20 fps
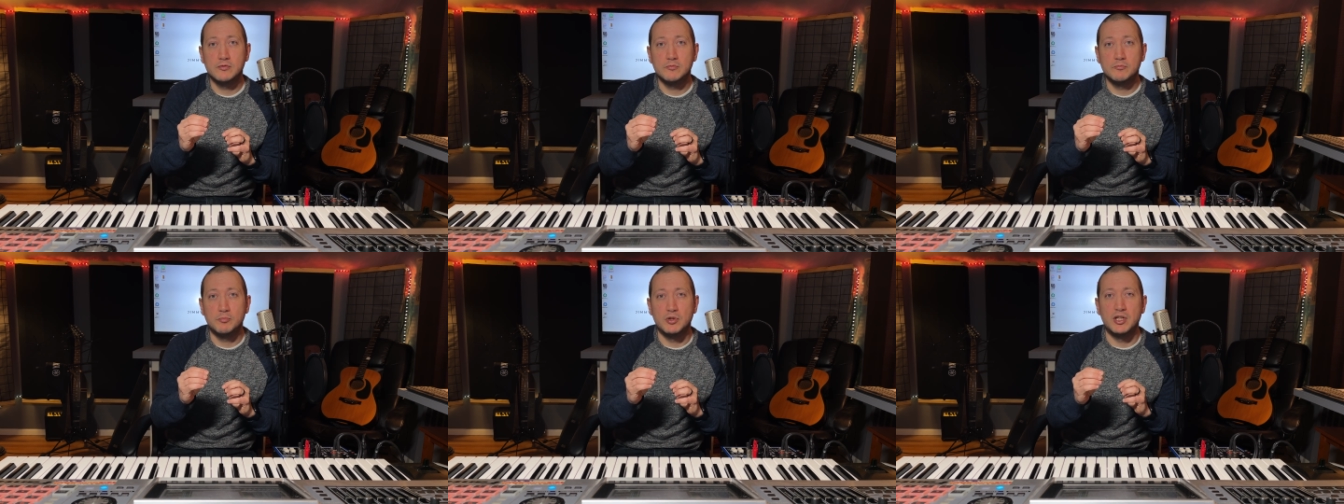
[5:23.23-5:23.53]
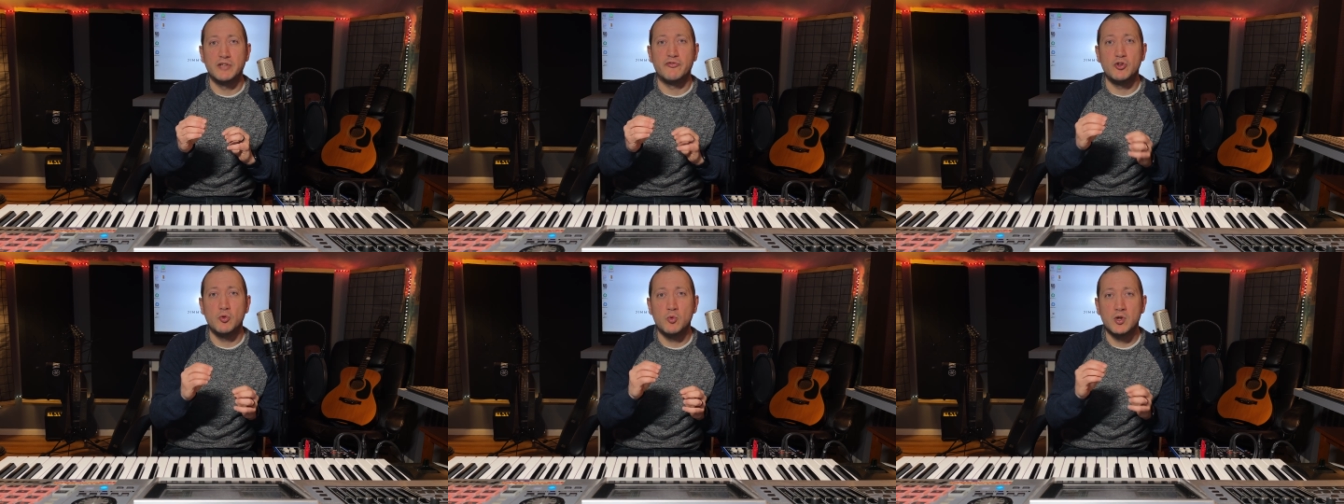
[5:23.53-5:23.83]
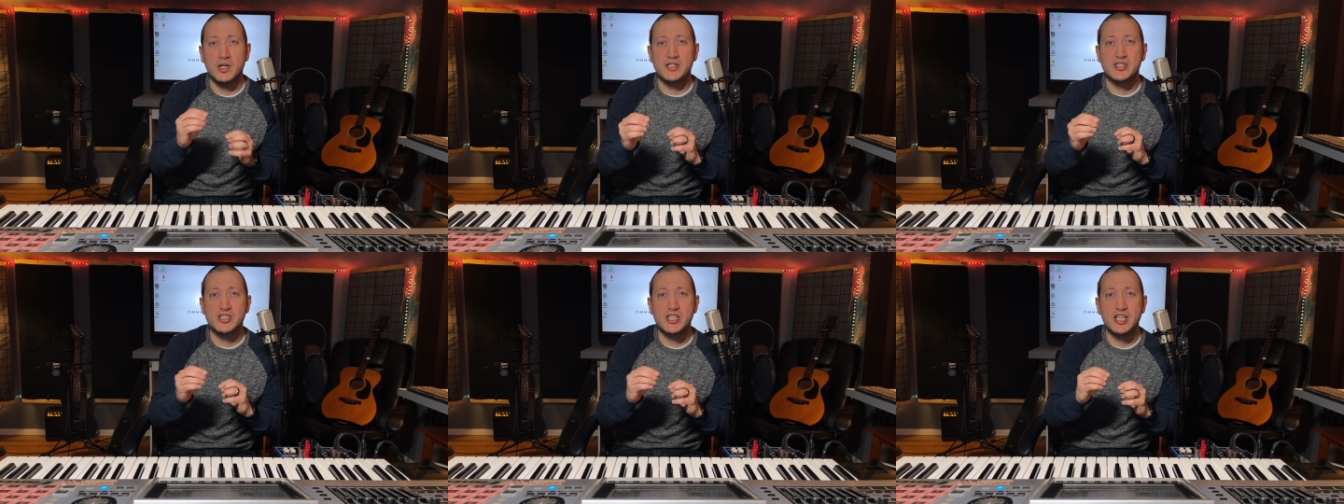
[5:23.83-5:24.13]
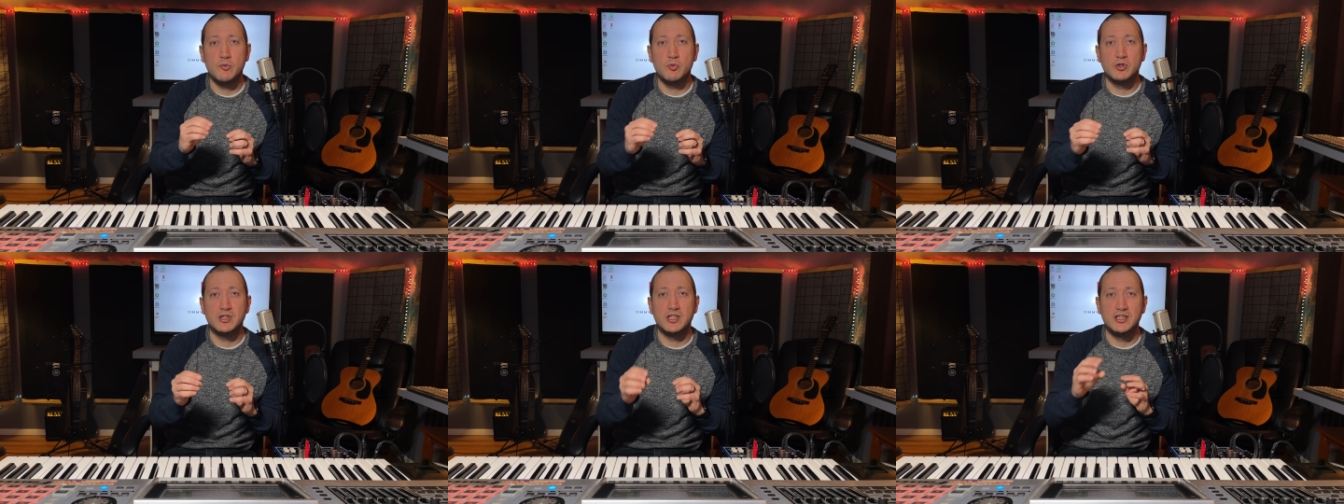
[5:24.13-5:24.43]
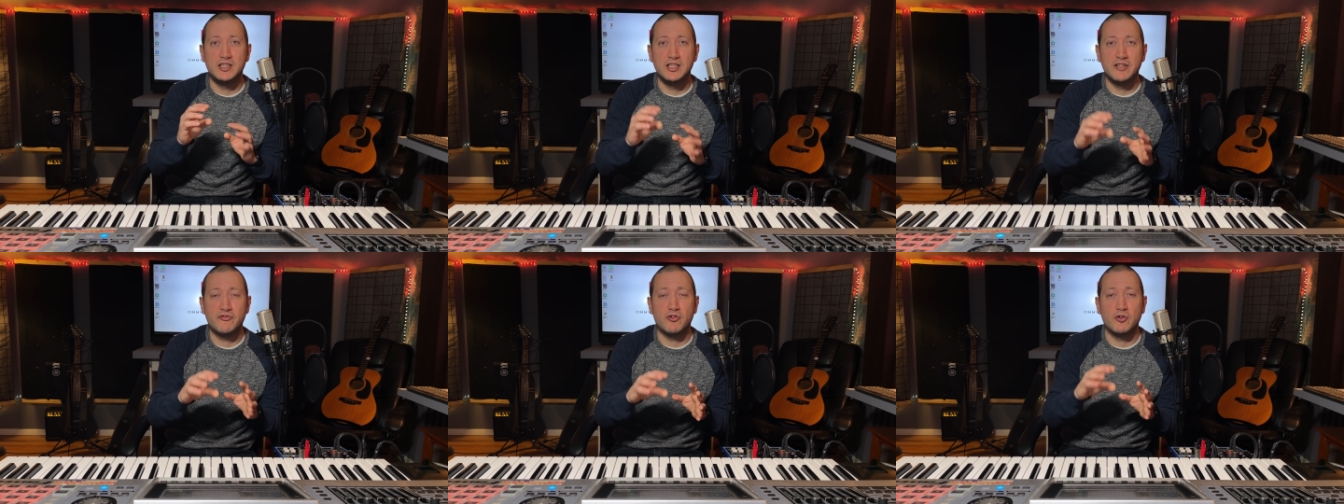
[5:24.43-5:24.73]
But if you want to see what the
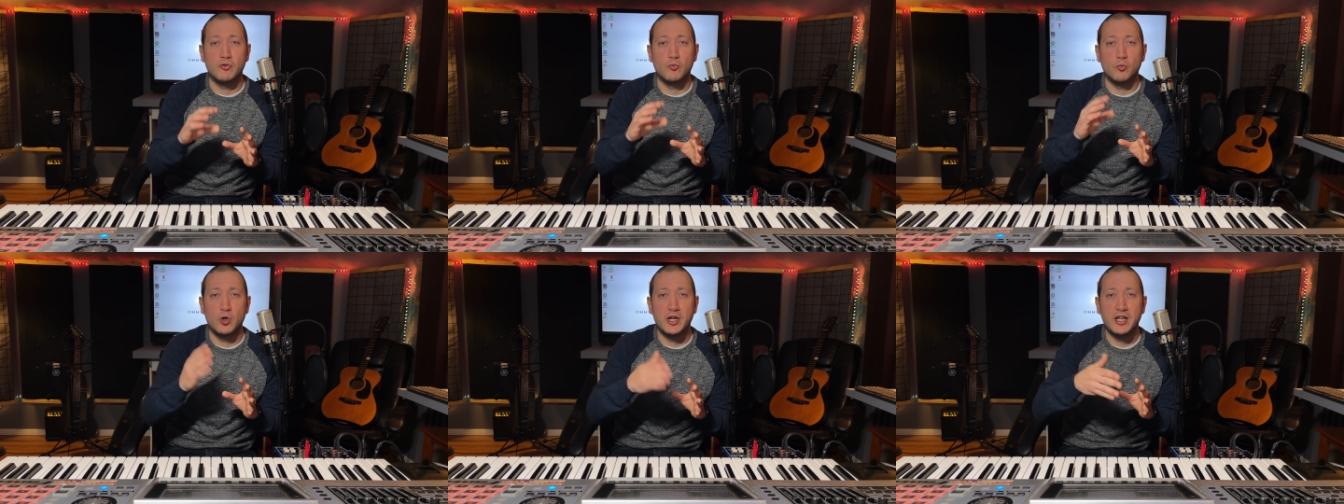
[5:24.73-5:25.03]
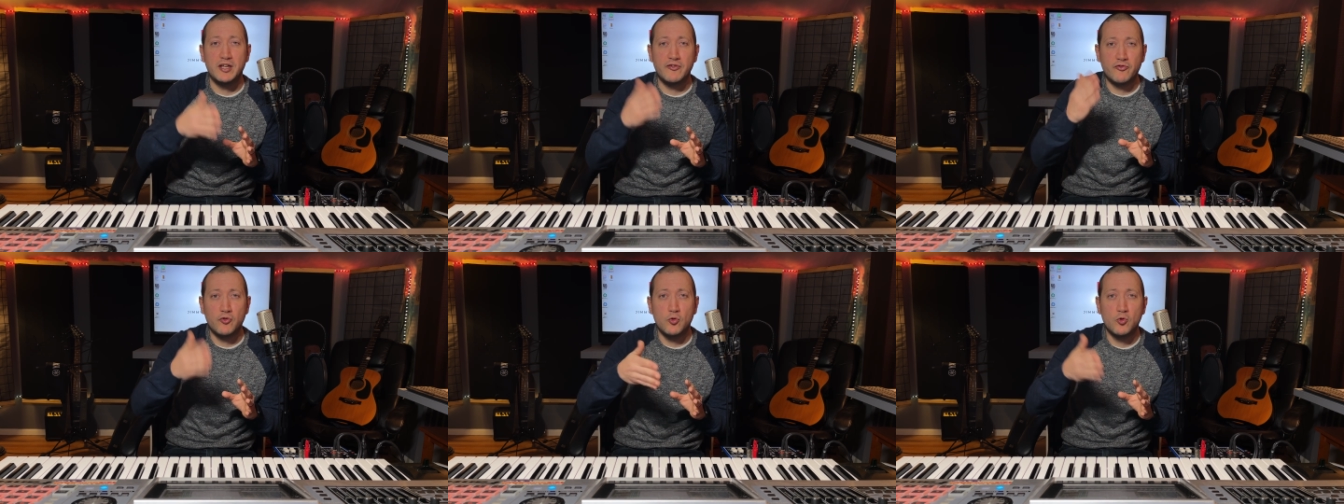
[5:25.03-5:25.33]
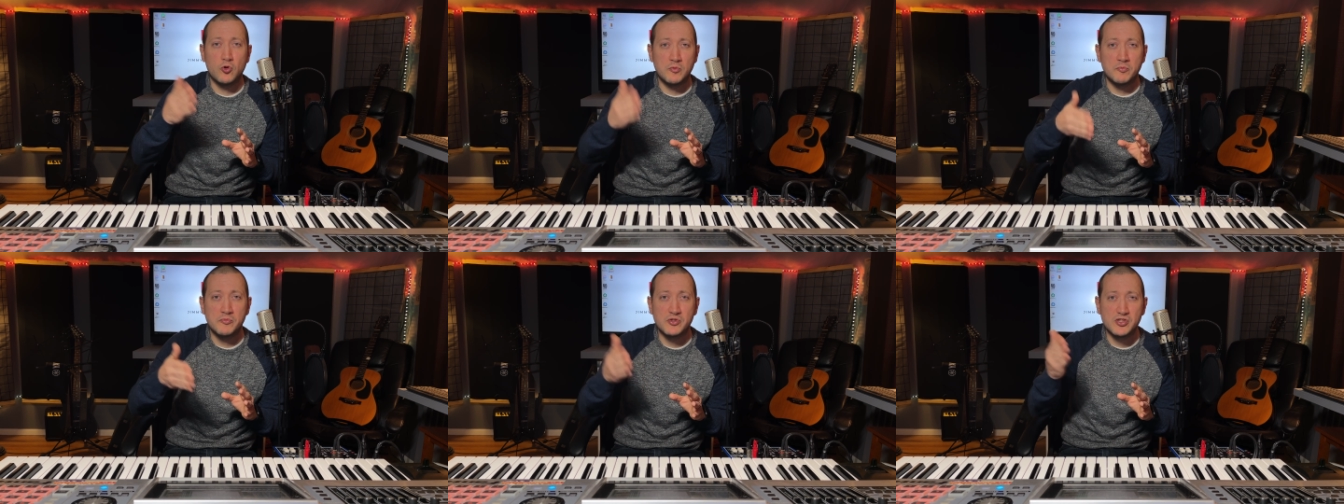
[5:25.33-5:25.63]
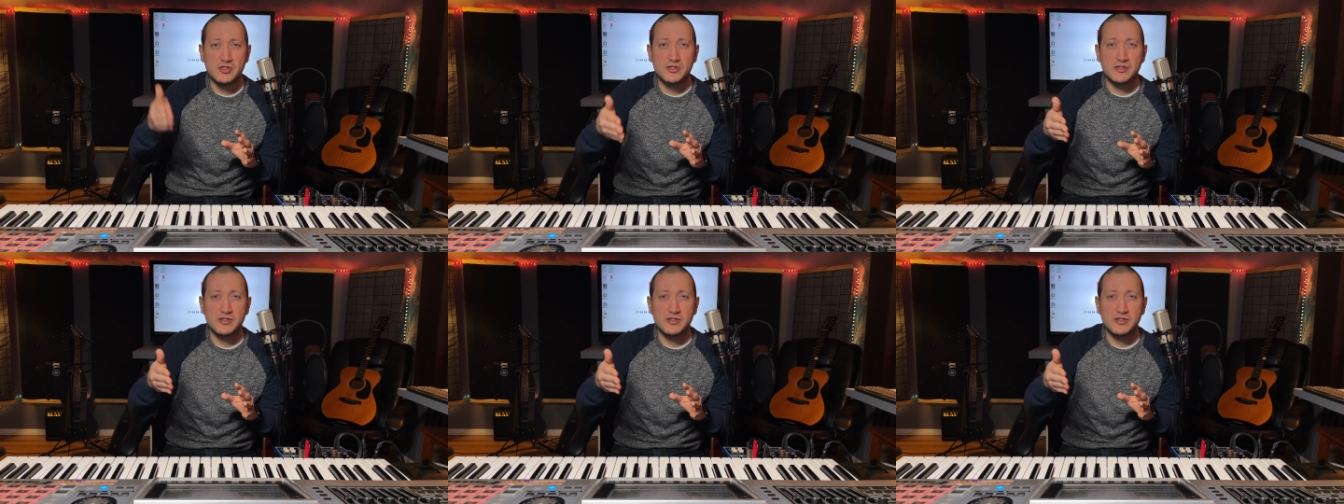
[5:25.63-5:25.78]
different waveforms